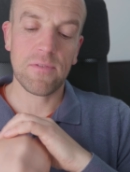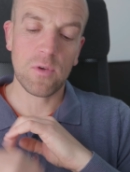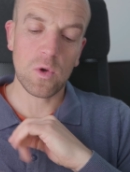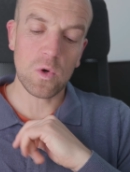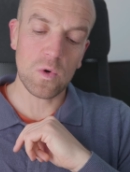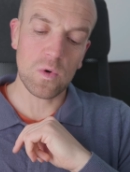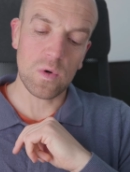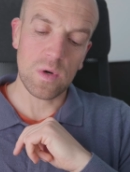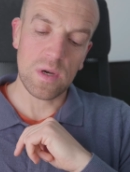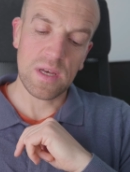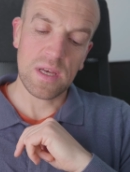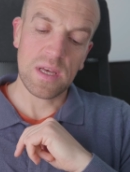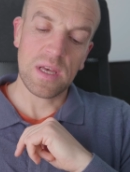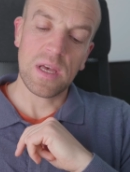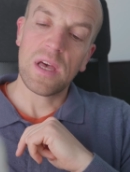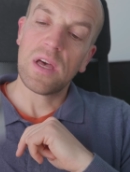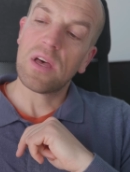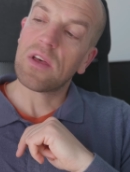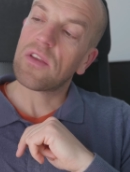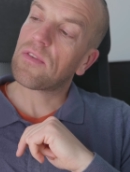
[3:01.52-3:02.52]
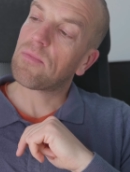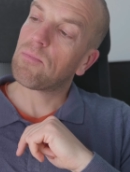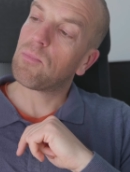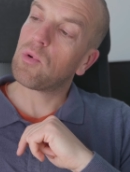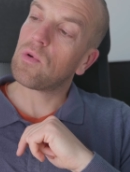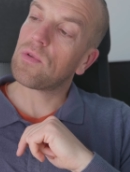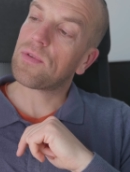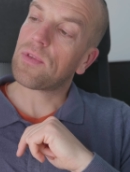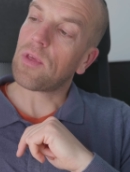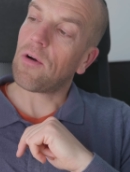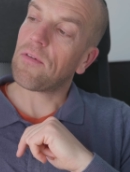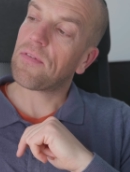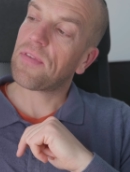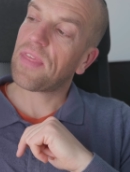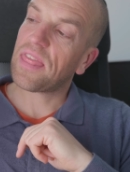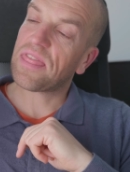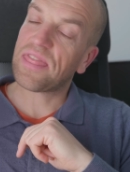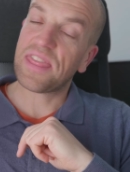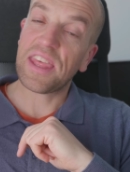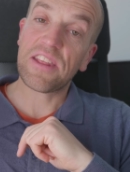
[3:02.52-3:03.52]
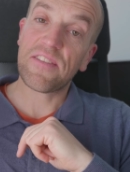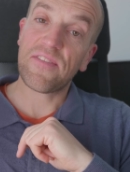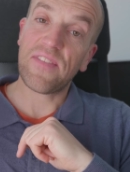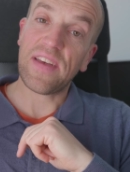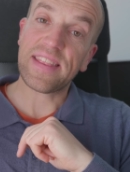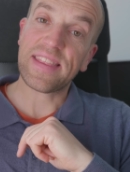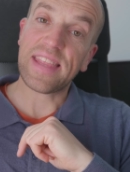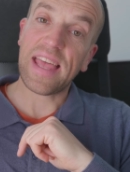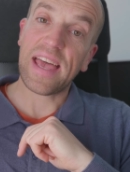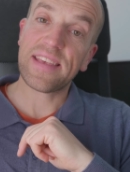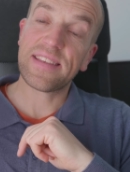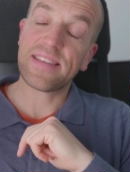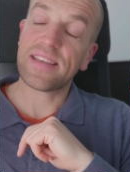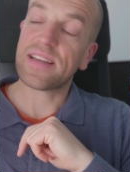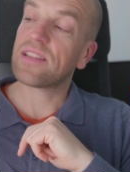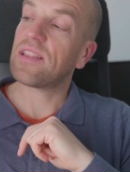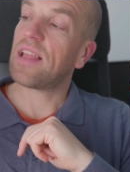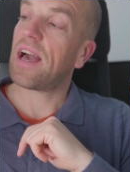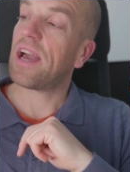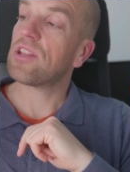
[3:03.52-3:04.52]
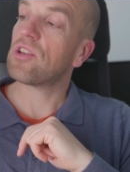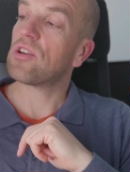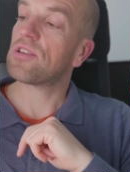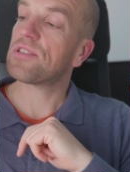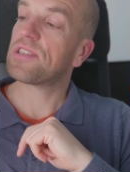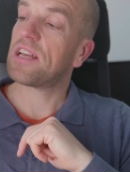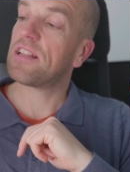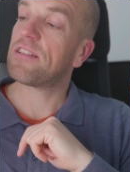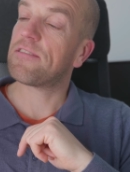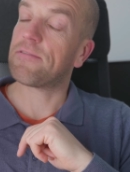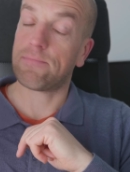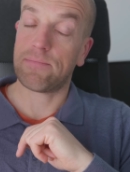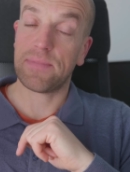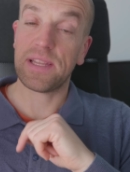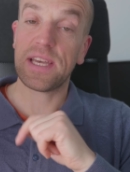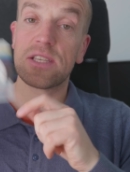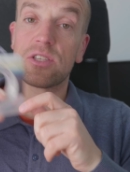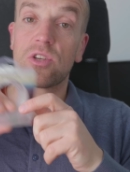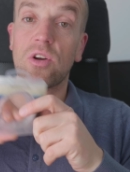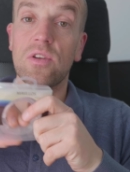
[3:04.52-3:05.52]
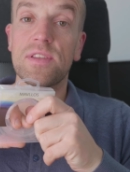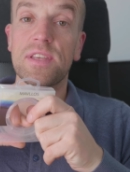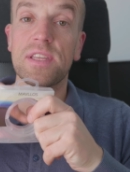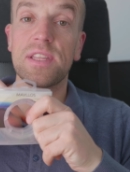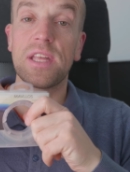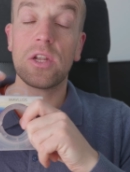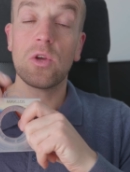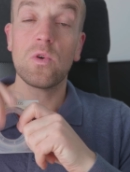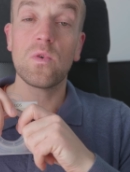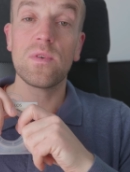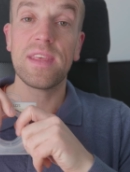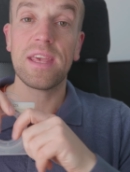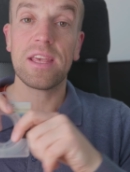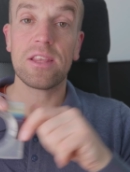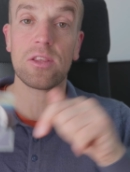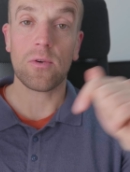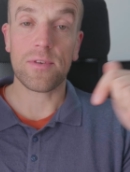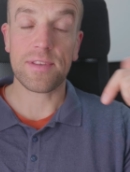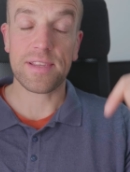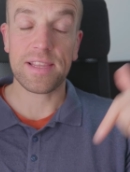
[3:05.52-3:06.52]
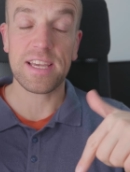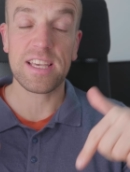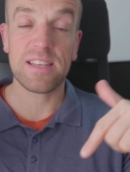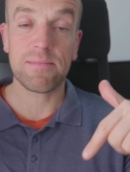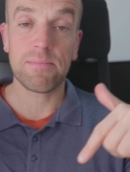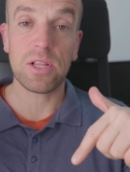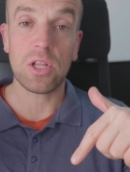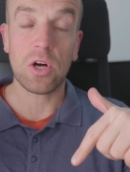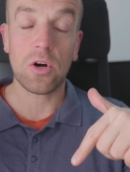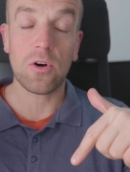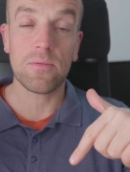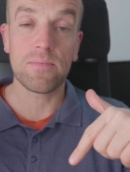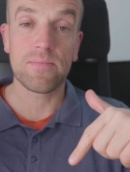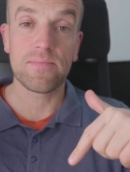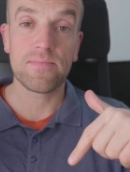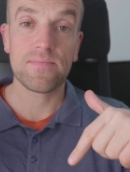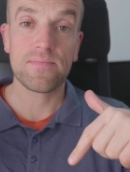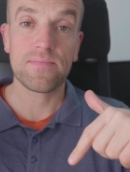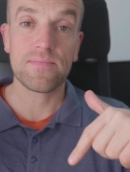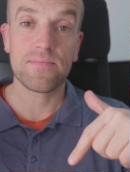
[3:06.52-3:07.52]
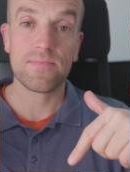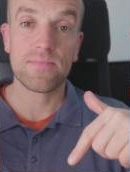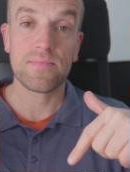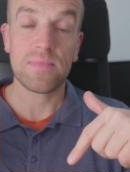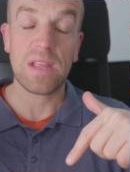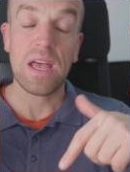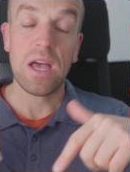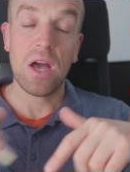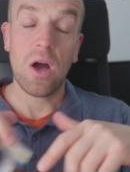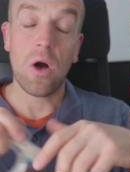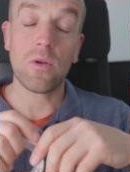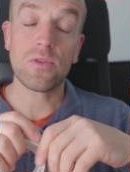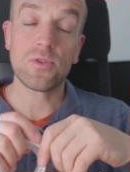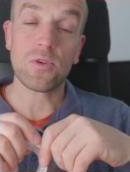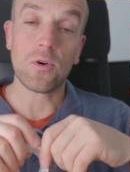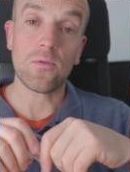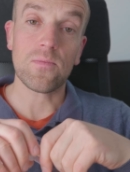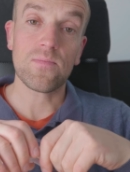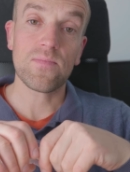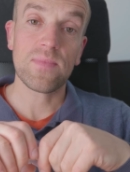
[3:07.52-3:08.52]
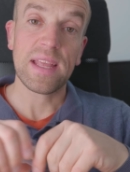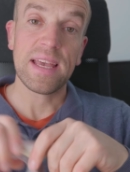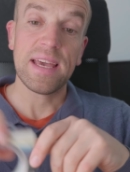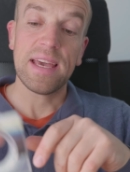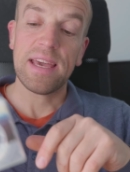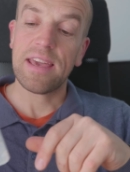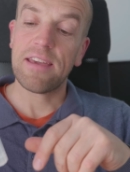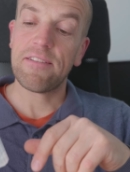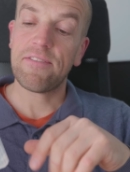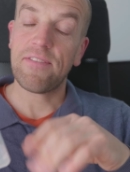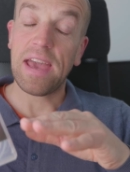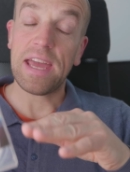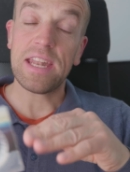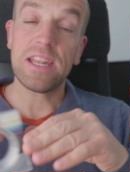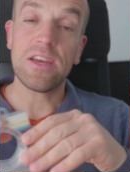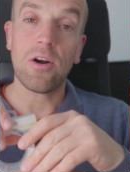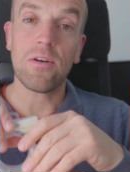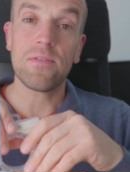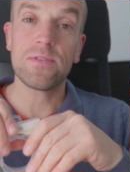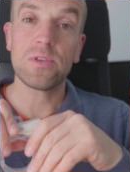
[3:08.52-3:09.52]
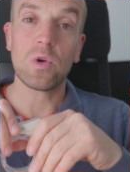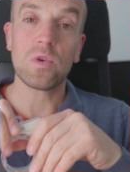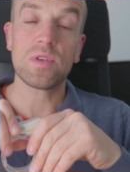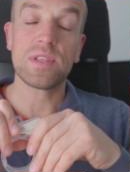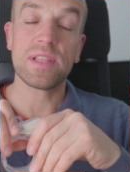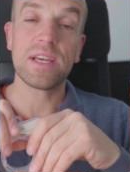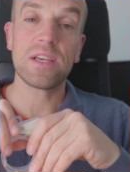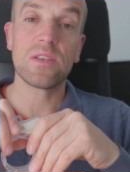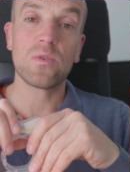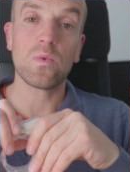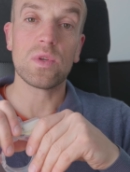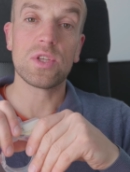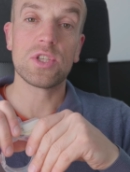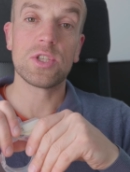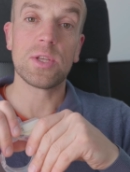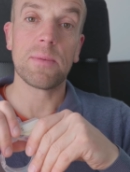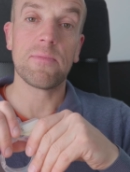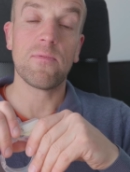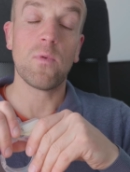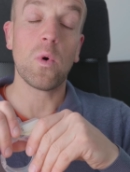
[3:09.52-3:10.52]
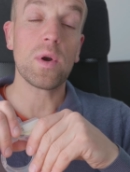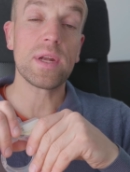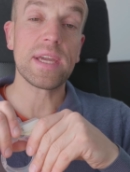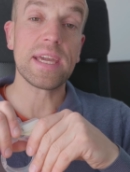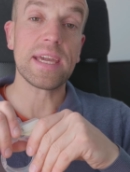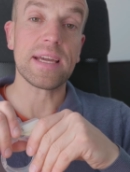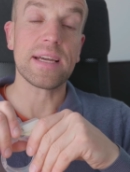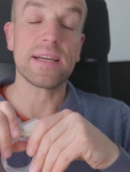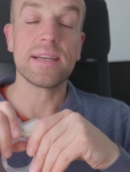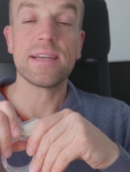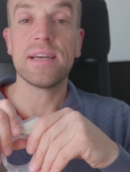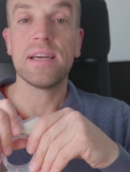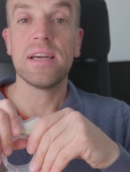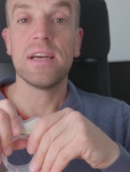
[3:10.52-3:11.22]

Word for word: few spools of this fantastic line yourself, please consider using those links below. Also, if any of those links would stop working,